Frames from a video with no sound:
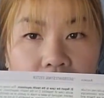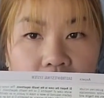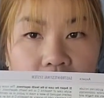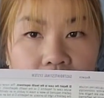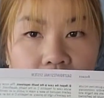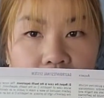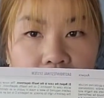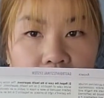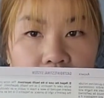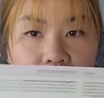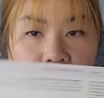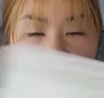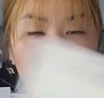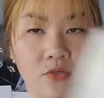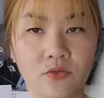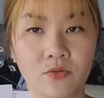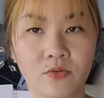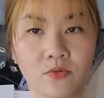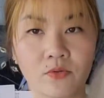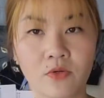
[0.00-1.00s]
for you
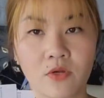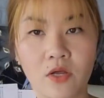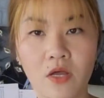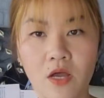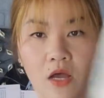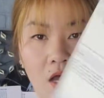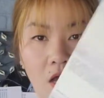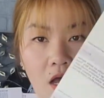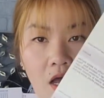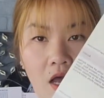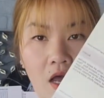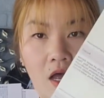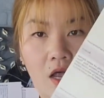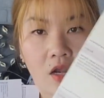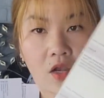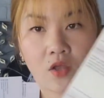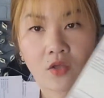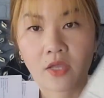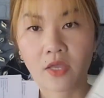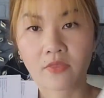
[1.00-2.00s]
to
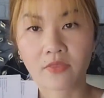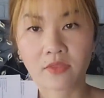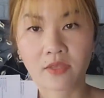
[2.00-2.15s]
look at